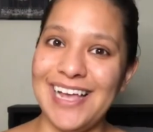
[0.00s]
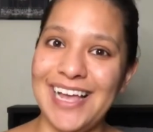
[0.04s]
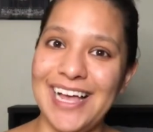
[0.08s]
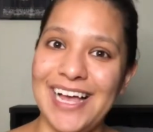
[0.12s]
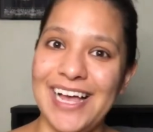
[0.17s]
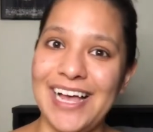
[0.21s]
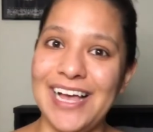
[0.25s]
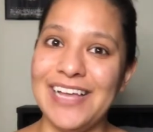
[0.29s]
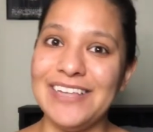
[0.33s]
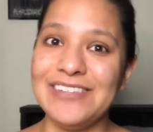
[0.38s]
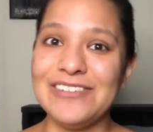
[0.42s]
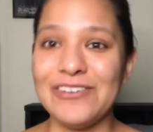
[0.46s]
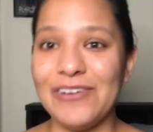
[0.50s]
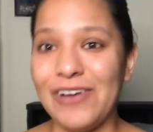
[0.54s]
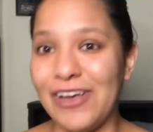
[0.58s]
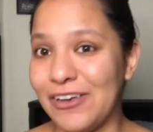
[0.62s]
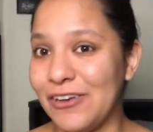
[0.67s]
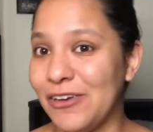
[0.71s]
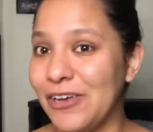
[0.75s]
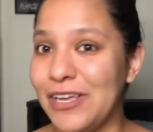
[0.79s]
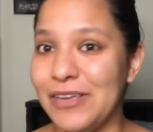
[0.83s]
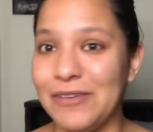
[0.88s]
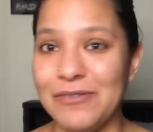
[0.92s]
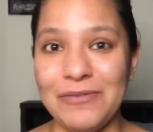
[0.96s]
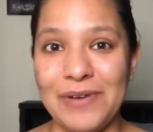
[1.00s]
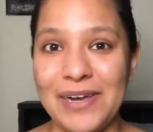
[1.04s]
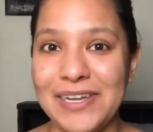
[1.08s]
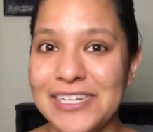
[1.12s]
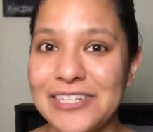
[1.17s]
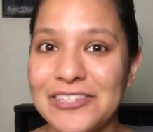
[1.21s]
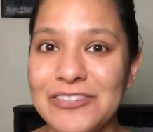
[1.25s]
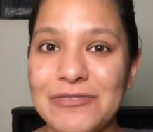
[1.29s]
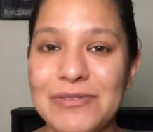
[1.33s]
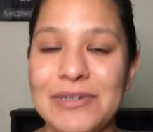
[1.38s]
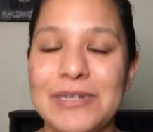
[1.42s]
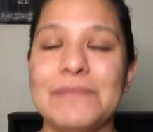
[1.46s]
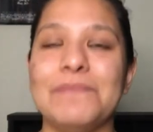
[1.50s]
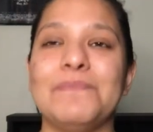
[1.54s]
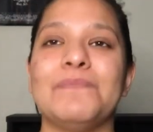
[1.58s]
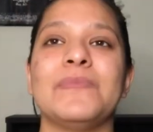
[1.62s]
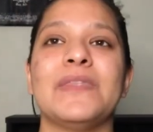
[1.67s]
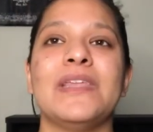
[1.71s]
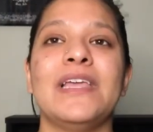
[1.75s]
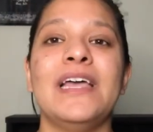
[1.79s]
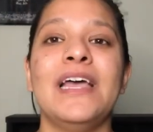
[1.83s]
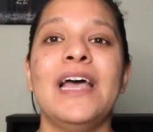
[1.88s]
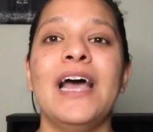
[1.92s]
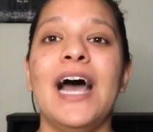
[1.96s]
So I'll get right into it.
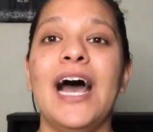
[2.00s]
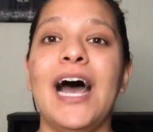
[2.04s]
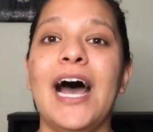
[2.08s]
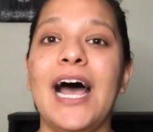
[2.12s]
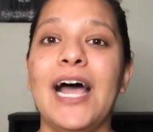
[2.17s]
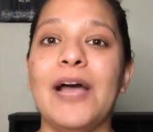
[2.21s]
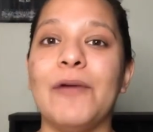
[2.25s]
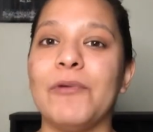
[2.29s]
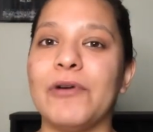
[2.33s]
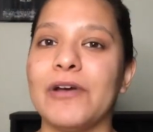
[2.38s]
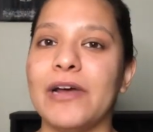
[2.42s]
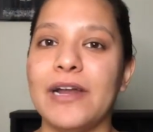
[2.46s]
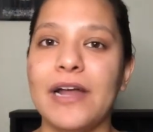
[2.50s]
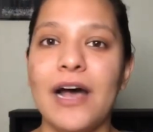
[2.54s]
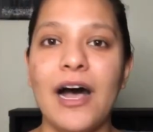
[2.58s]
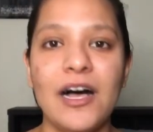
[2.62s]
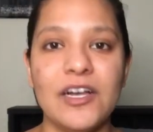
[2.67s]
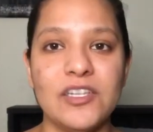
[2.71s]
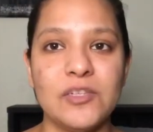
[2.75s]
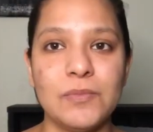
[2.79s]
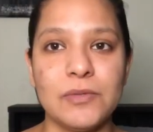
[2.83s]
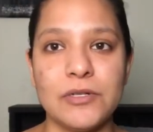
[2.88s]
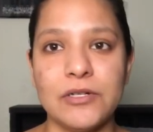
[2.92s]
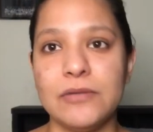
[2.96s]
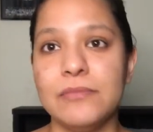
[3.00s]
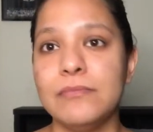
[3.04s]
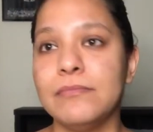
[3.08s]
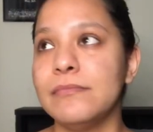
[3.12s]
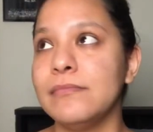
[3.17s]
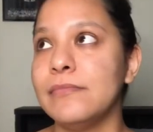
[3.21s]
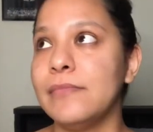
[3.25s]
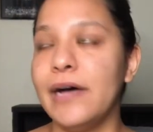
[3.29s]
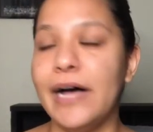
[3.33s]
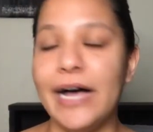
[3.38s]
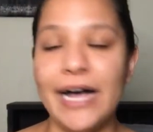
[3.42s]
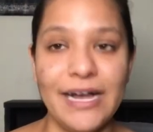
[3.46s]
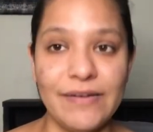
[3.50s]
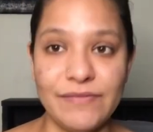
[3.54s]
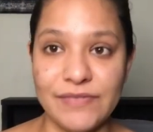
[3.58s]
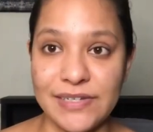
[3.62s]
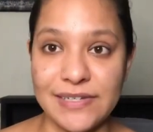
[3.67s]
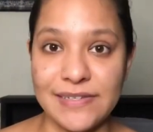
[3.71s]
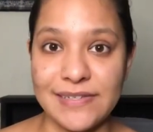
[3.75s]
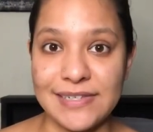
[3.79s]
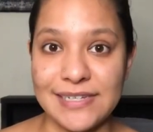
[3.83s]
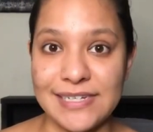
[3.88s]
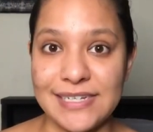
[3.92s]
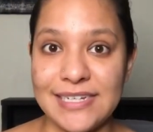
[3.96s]
I work at a hospital,
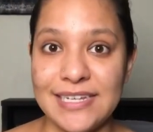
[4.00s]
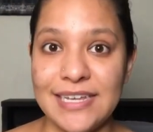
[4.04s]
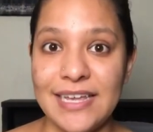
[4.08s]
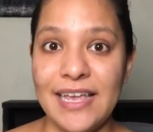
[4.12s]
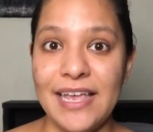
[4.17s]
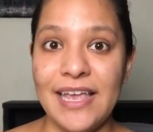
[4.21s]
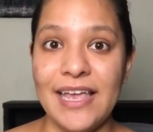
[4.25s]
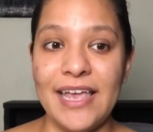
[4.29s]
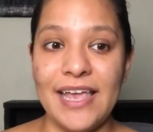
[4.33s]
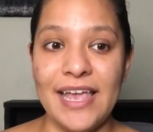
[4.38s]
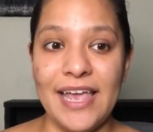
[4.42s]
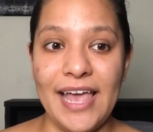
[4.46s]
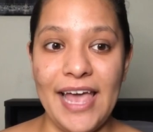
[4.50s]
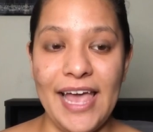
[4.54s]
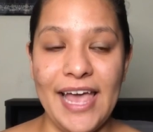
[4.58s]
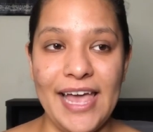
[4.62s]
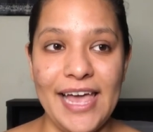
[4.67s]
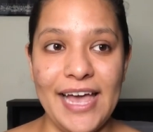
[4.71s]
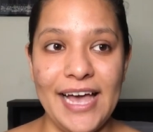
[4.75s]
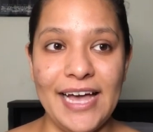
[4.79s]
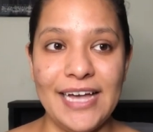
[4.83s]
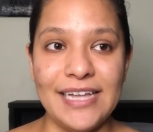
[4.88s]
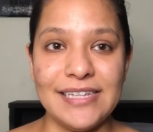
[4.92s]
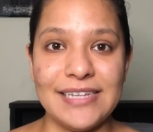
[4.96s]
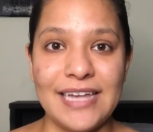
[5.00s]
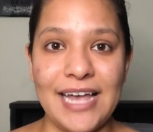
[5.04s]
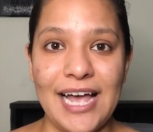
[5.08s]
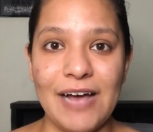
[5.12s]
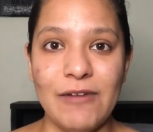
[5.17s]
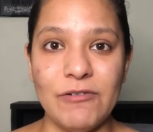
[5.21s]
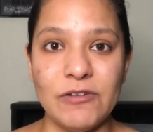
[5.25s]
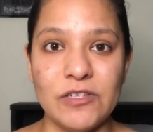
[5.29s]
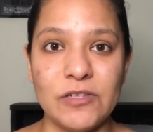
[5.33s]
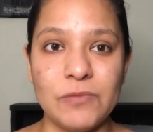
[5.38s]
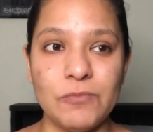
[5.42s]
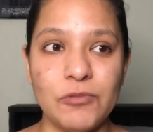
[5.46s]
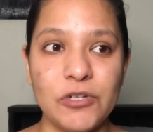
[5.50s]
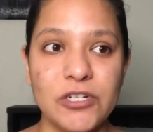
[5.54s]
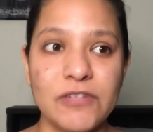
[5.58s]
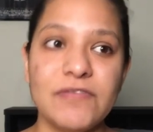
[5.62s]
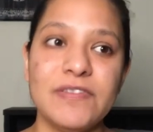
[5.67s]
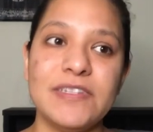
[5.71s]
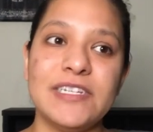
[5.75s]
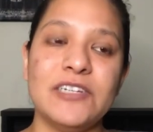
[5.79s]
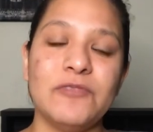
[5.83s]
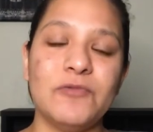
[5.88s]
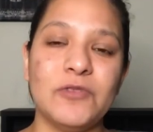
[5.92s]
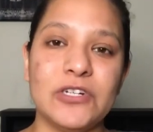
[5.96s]
obviously, and I was
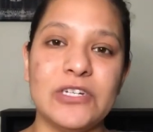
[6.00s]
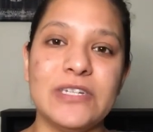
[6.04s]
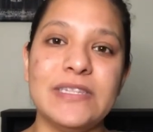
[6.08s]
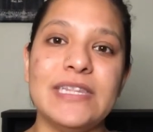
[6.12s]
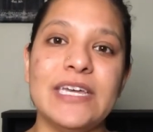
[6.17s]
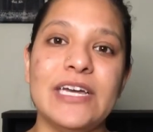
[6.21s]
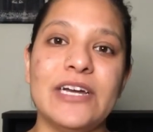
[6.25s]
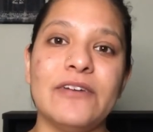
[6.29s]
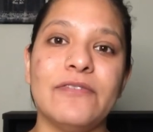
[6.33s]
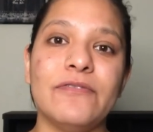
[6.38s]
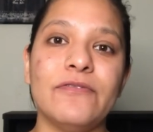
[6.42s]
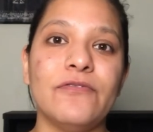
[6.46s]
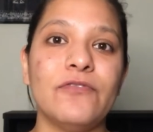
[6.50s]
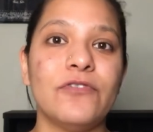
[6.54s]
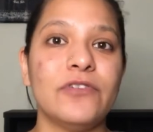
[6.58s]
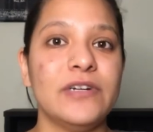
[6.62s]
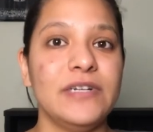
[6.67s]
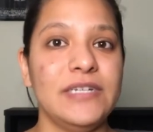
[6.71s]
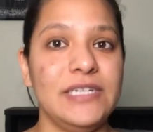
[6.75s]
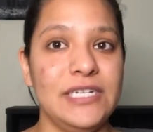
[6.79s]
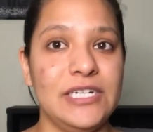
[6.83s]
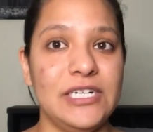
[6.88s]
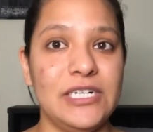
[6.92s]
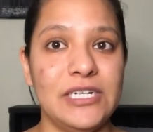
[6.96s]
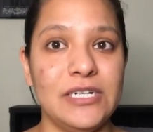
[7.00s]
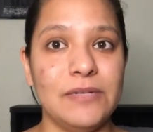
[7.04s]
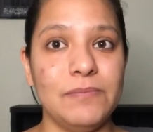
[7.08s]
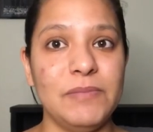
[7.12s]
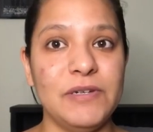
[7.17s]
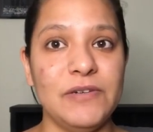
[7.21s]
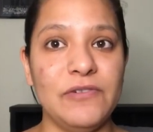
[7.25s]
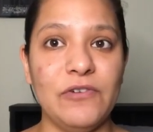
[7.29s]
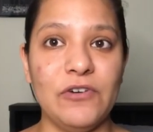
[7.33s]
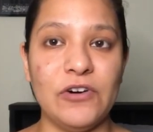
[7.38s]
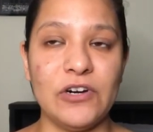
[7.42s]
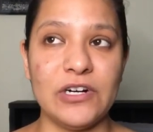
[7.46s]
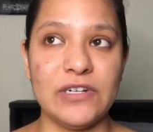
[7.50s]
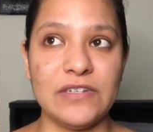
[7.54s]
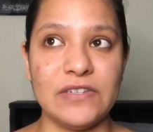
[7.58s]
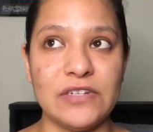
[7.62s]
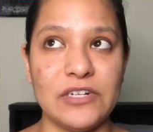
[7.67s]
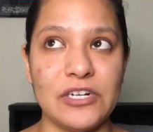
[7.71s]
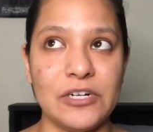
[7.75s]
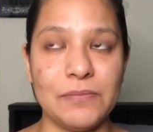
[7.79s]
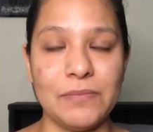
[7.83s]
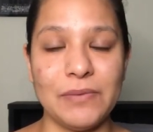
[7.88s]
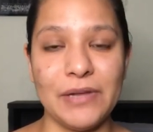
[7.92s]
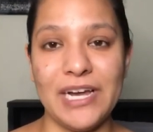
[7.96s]
previously working there for a year before I
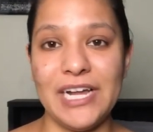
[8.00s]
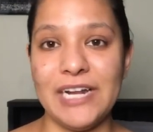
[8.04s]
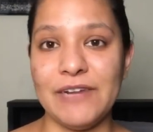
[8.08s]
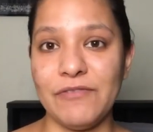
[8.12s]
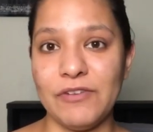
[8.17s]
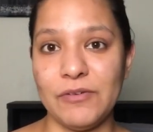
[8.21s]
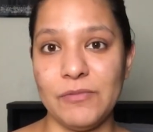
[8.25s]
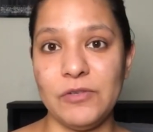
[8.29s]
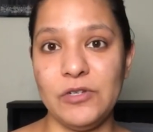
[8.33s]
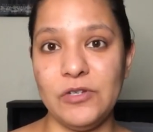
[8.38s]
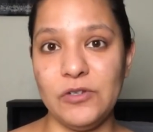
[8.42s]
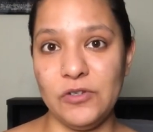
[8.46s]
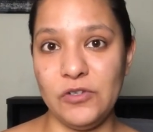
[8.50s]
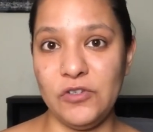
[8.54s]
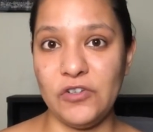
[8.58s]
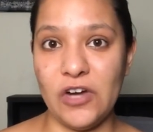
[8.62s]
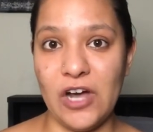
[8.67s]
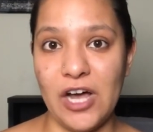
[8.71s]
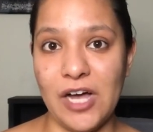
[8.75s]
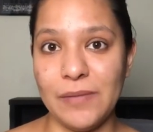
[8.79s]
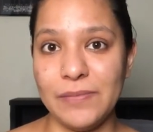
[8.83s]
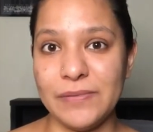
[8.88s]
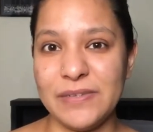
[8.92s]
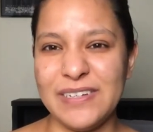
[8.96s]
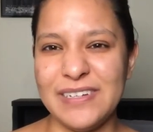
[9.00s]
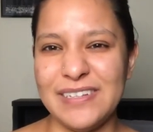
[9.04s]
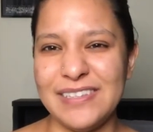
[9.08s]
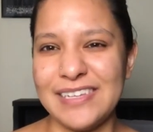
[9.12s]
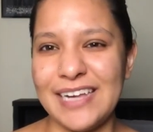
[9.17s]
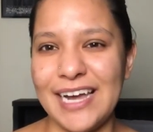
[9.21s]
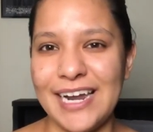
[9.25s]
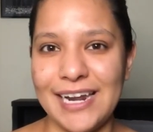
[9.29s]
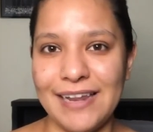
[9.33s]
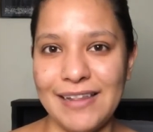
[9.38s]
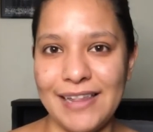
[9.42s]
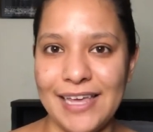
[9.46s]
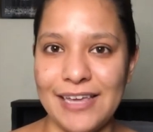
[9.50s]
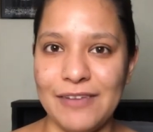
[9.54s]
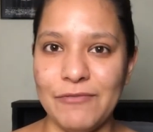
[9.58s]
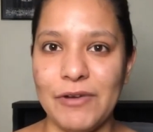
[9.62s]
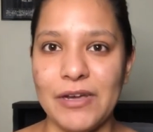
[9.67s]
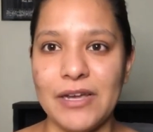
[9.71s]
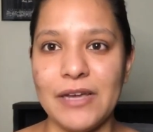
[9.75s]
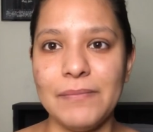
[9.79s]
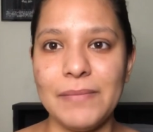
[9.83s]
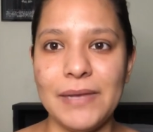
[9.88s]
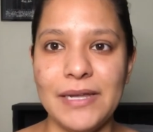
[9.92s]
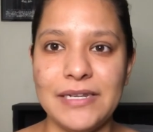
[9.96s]
started applying for new jobs because it's kind of like
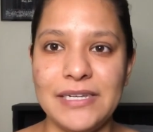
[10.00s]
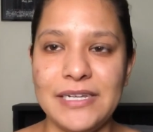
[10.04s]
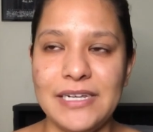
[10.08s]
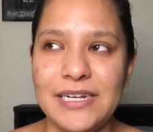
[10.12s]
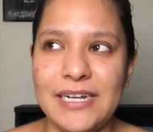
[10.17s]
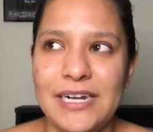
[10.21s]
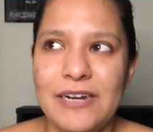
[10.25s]
recommended.